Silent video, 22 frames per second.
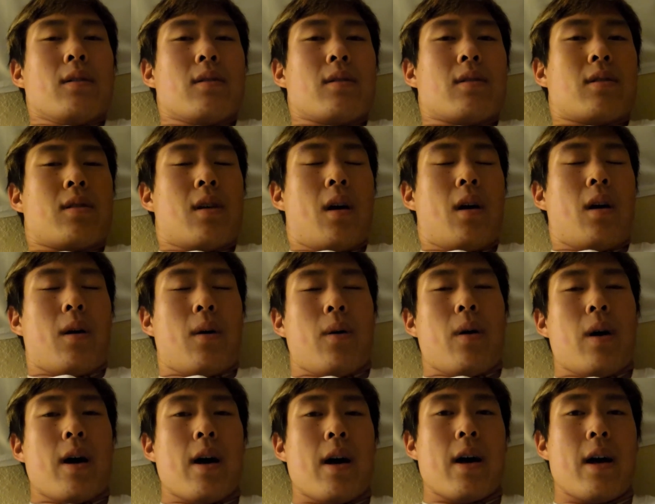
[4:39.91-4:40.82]

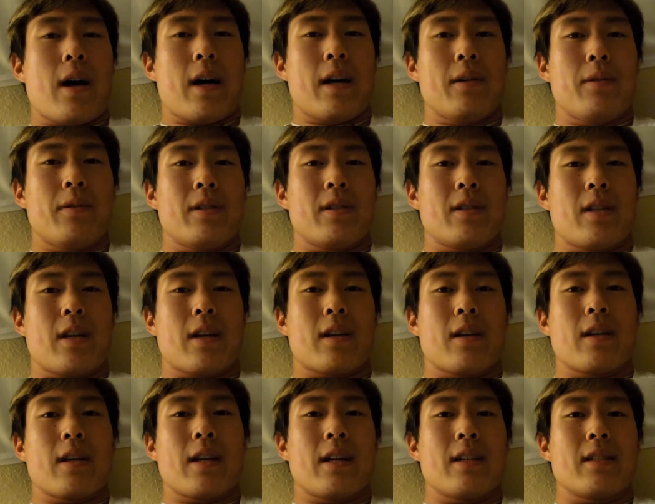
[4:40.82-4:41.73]
So, I don't want to
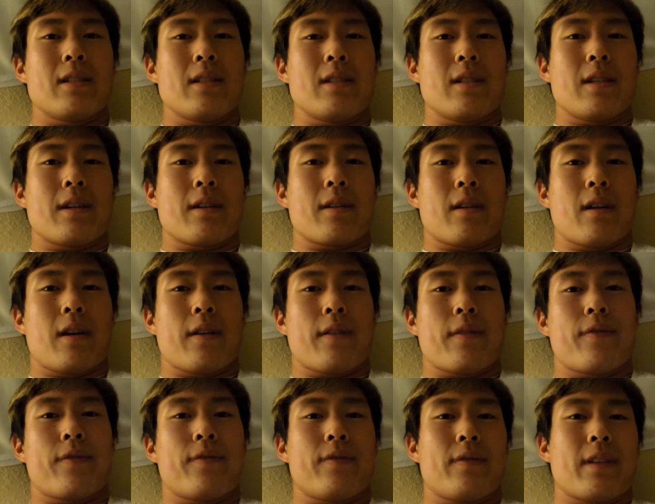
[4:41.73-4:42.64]
talk to you guys' this year
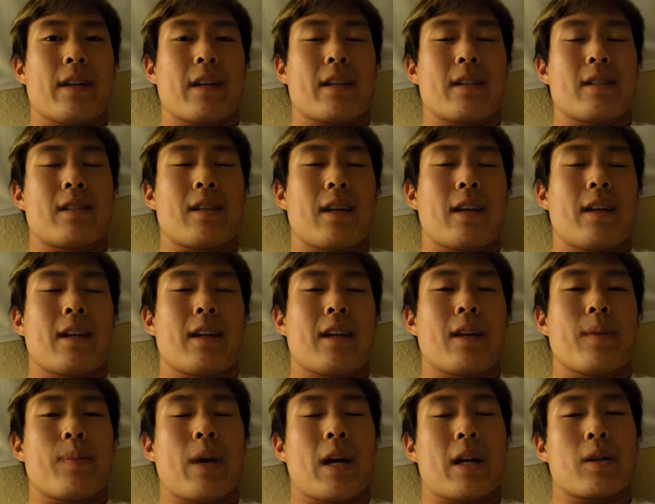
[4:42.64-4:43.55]
off. Like I said, I got
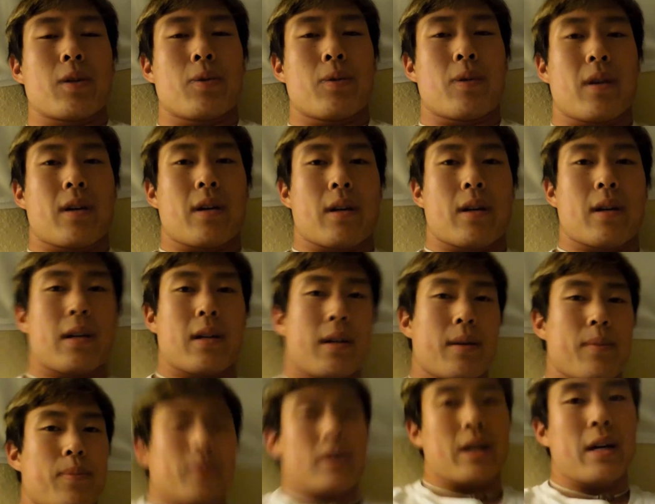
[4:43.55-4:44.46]
to get back to work,
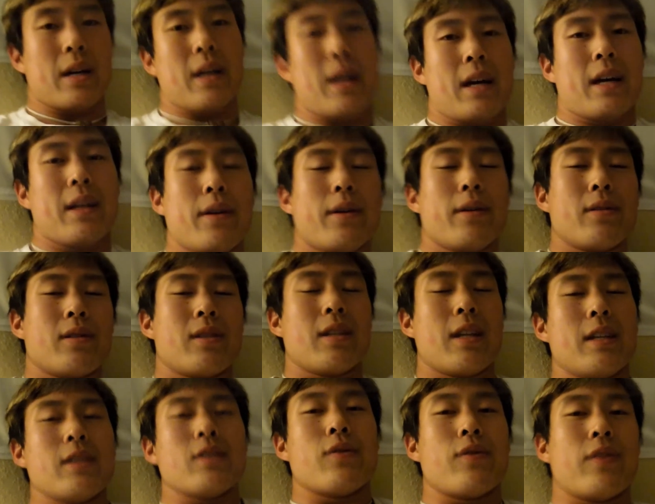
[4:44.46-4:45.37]
but I know
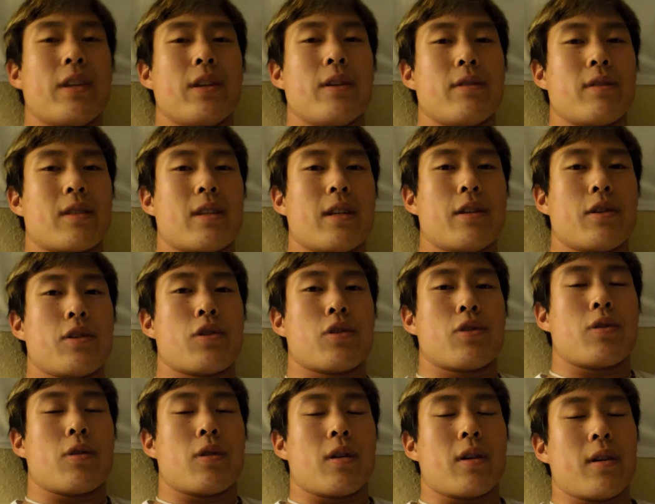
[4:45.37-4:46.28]
today's video is kind of
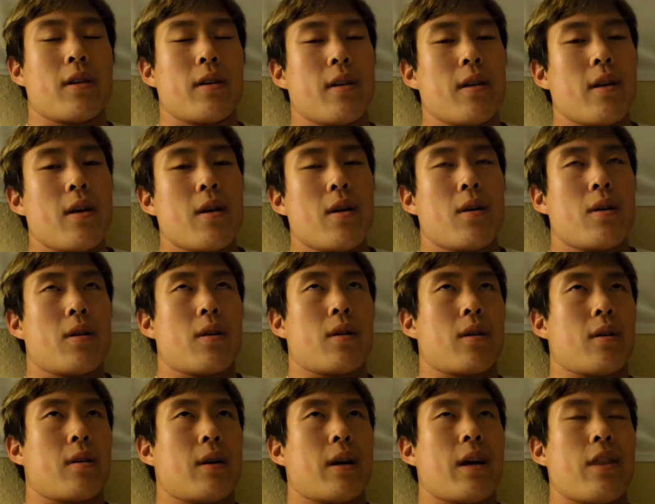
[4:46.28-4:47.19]
short,
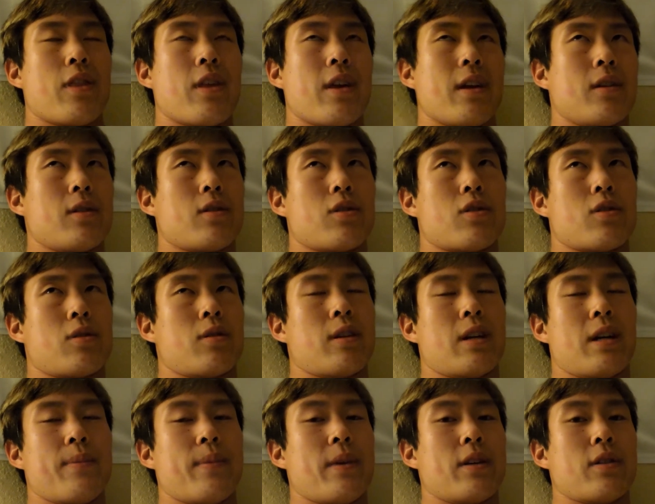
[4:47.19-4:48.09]
or I think it's
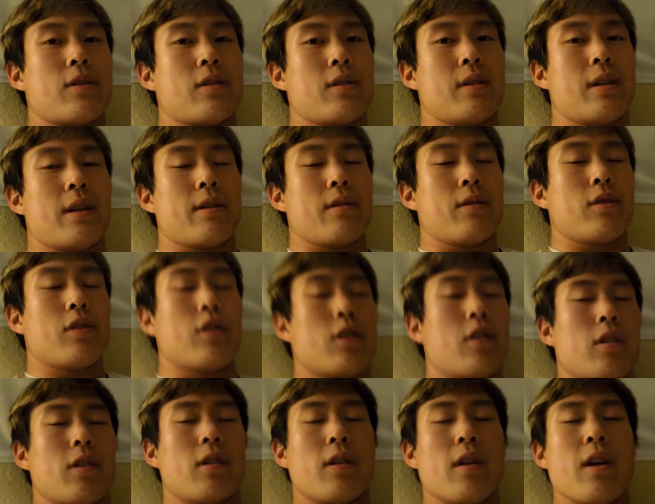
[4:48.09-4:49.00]
short, I'm not entirely
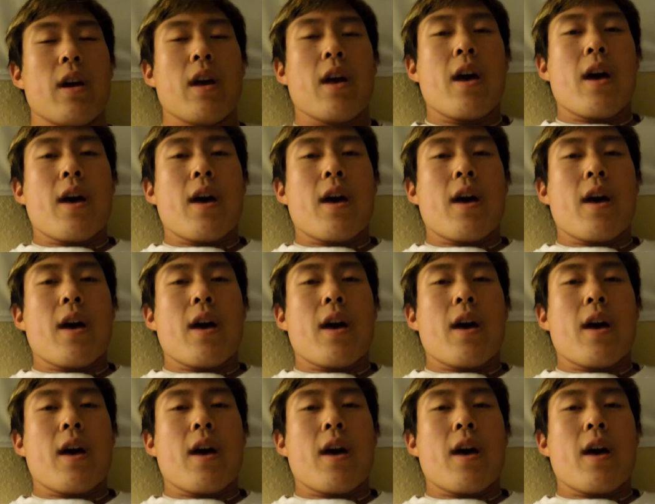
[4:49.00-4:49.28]
sure.